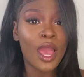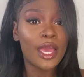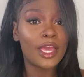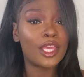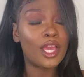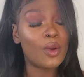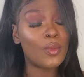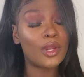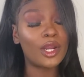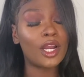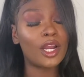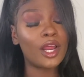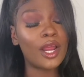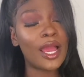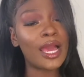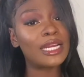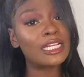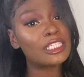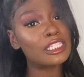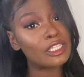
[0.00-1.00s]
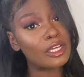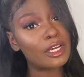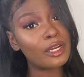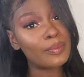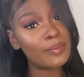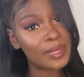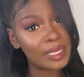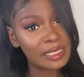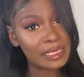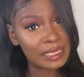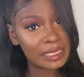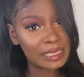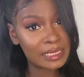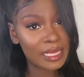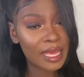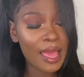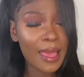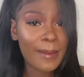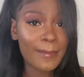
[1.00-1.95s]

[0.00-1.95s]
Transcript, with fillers: y'all want to learn how to start a business